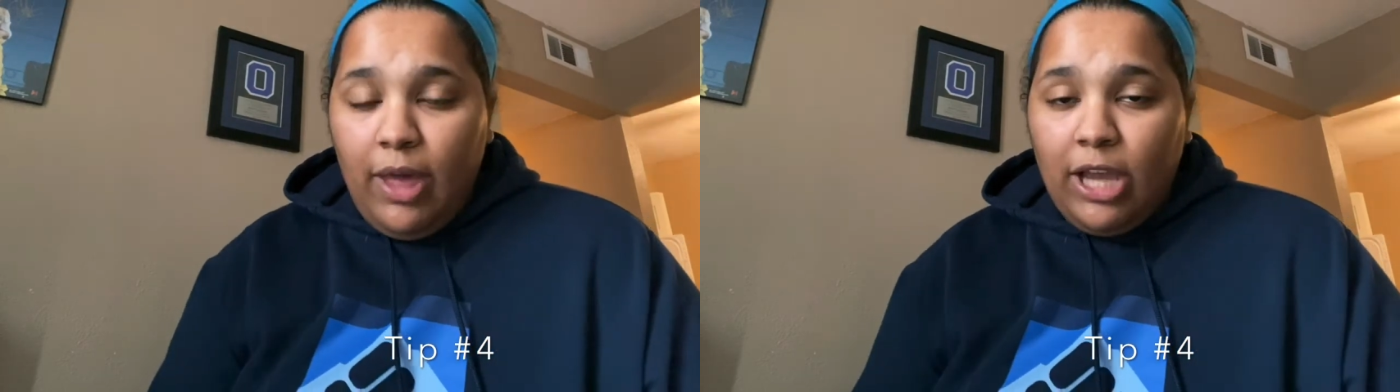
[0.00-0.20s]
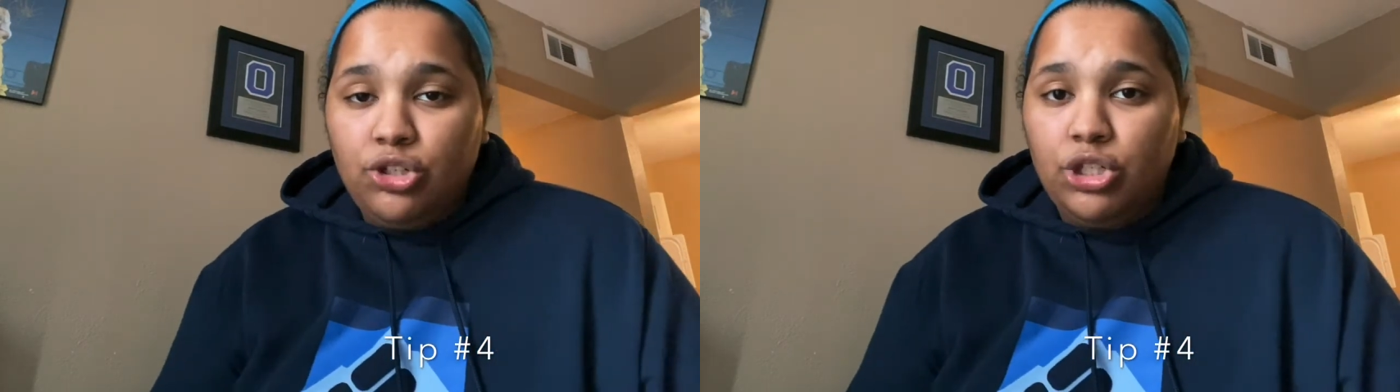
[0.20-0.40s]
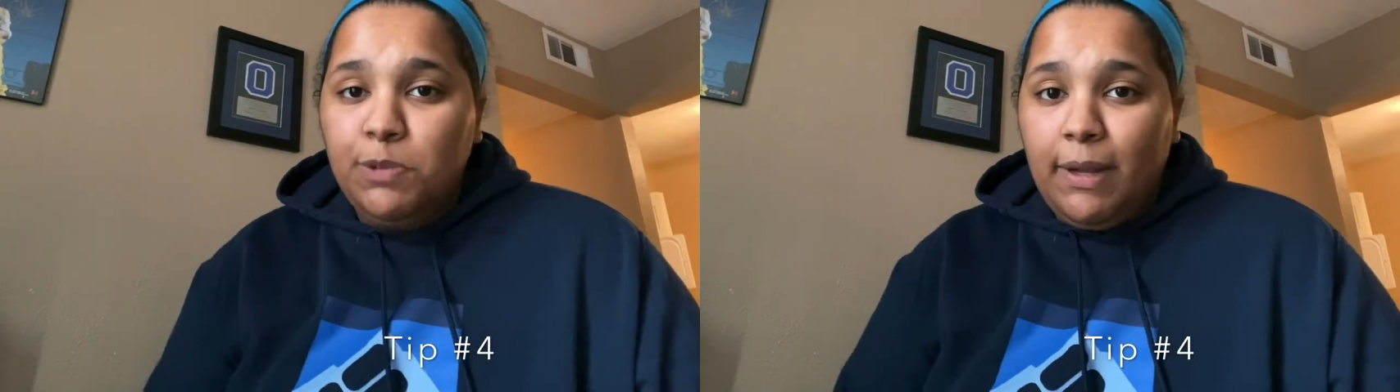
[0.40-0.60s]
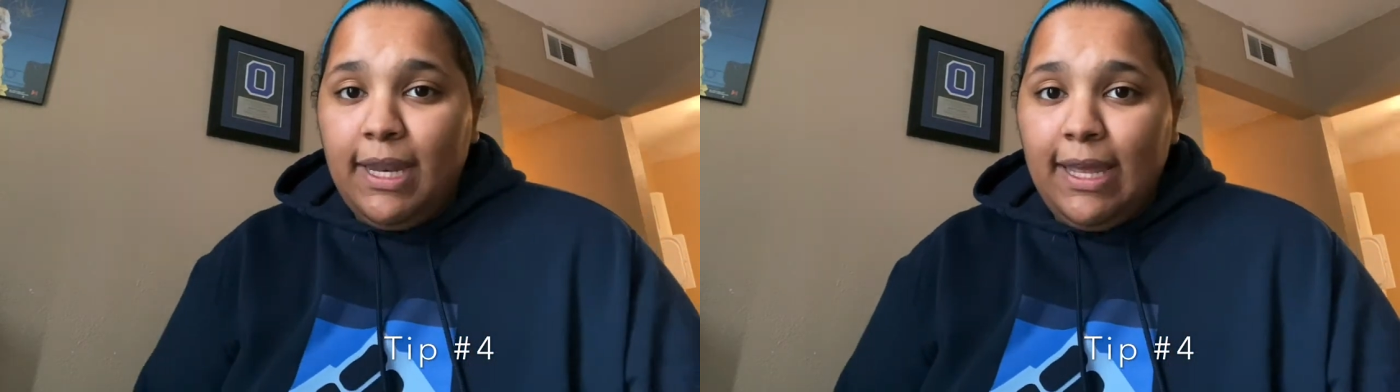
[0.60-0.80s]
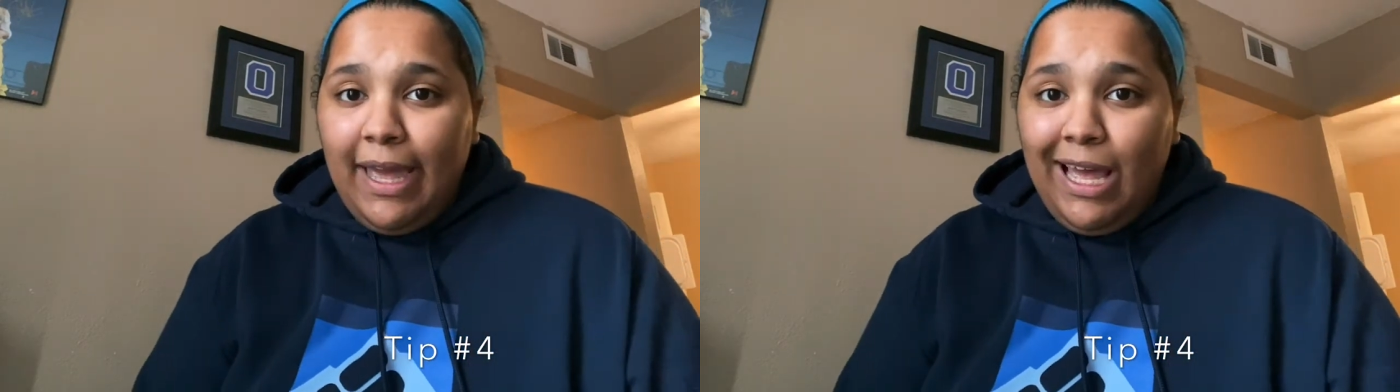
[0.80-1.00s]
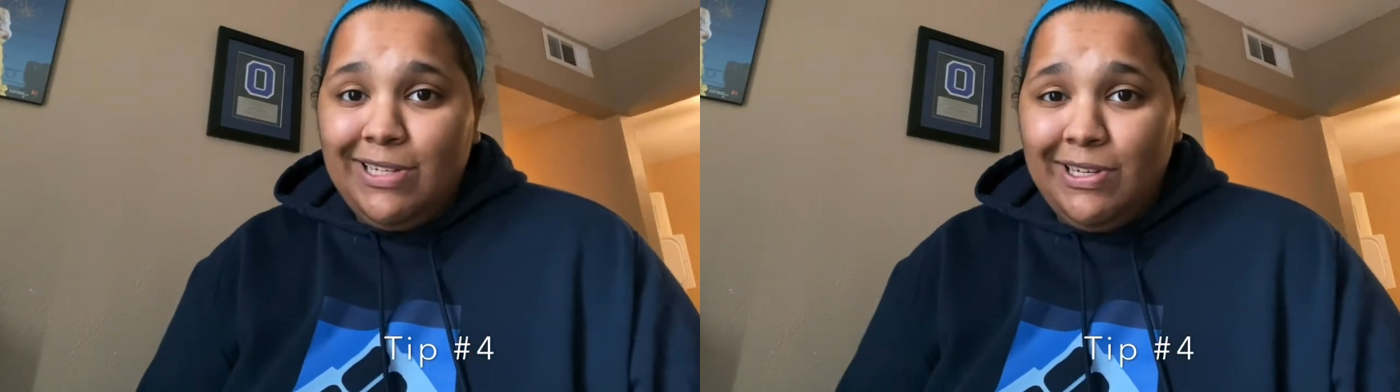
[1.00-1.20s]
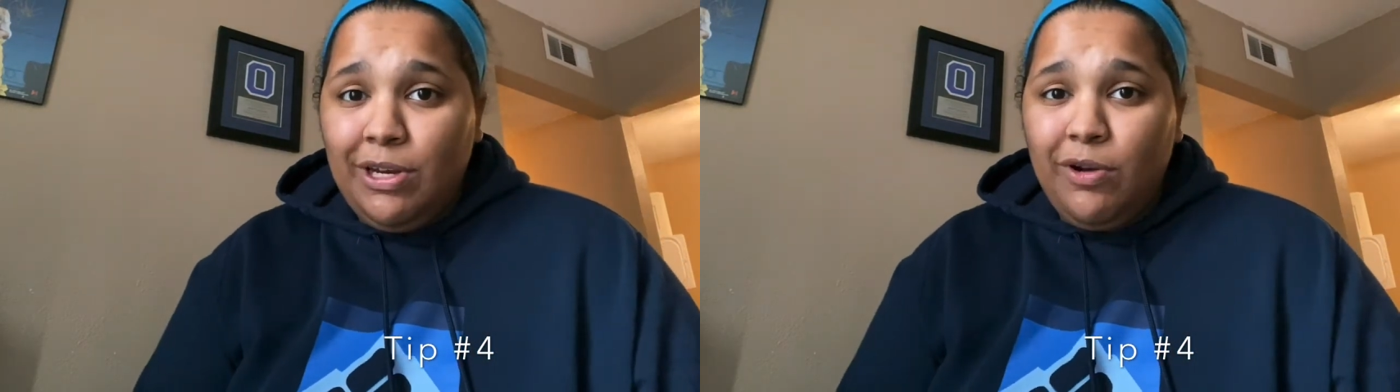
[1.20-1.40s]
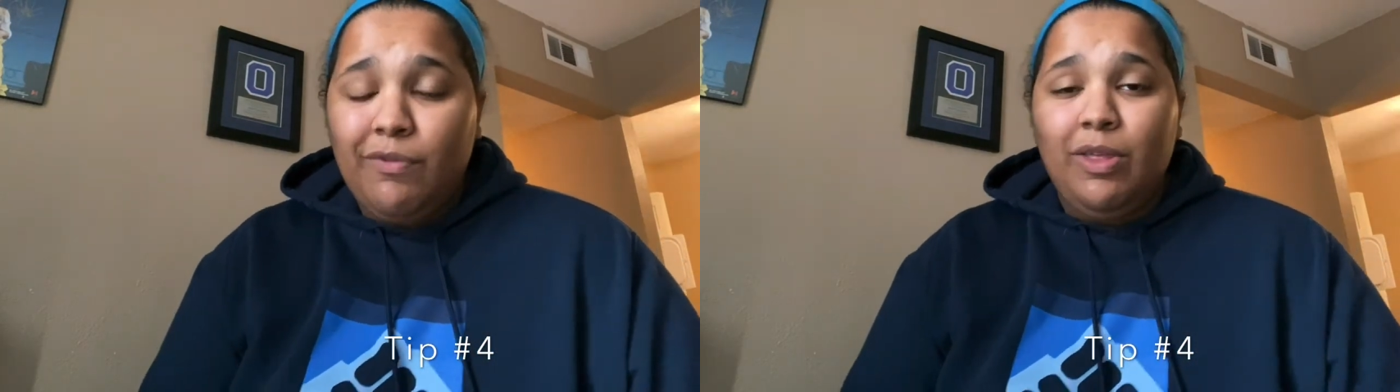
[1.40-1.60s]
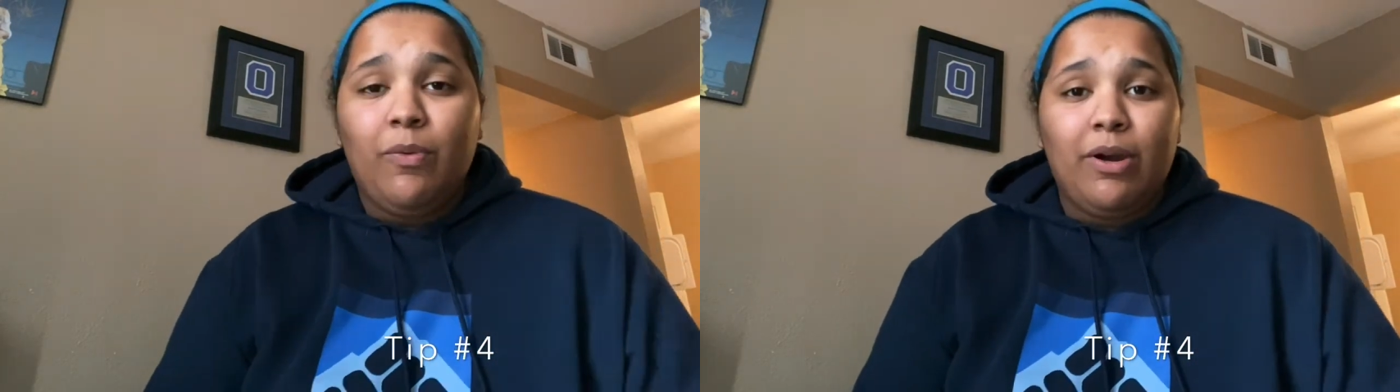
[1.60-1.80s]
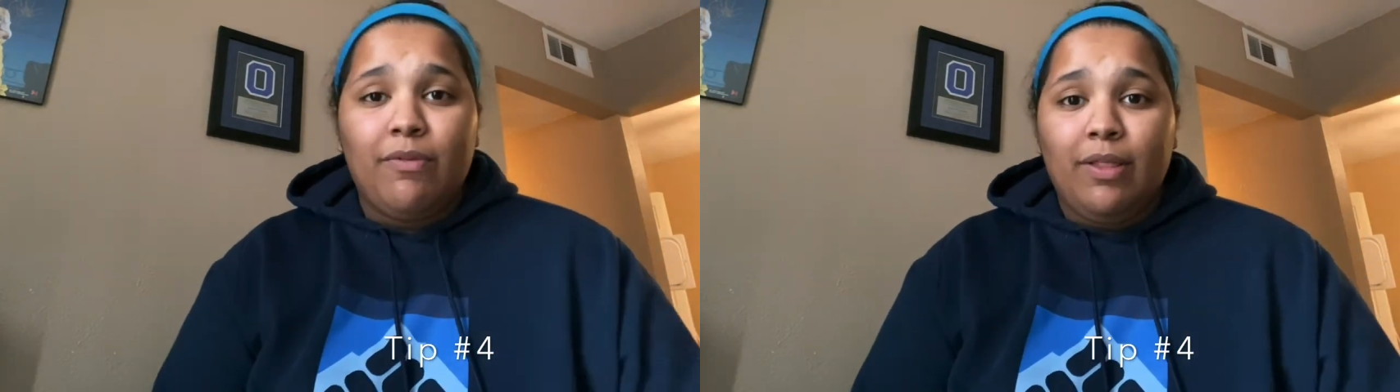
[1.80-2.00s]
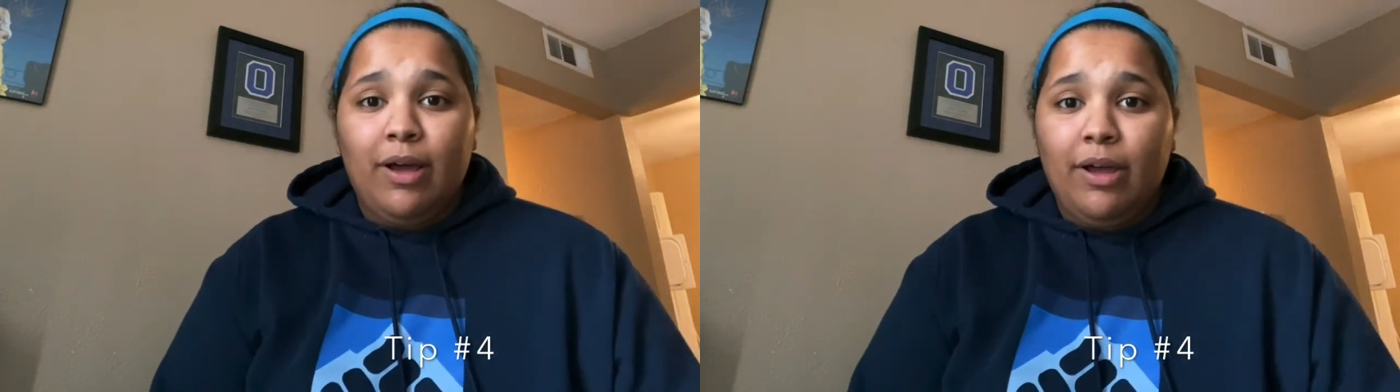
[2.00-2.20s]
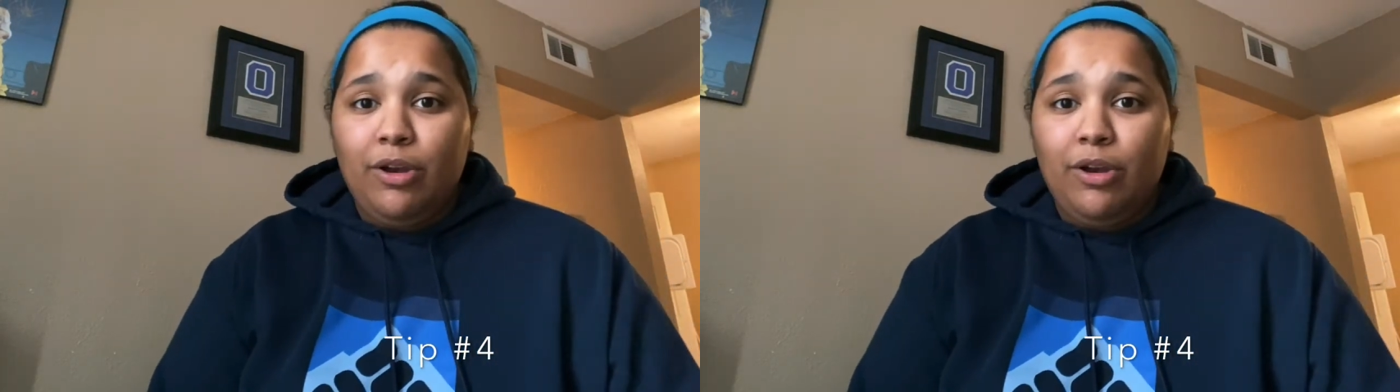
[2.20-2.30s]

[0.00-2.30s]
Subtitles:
extra spending cash and you don't really want to rely